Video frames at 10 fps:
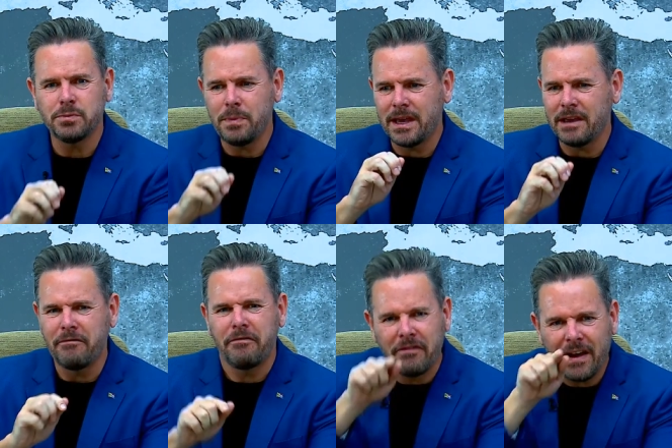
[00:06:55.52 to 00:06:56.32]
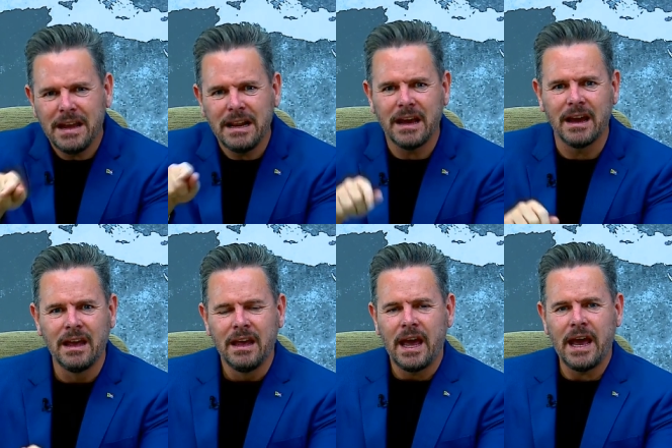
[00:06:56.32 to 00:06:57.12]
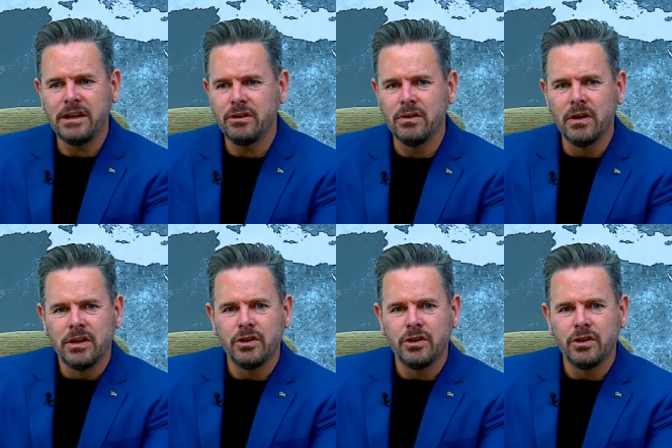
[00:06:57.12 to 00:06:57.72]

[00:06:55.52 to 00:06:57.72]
you're speaking failure and you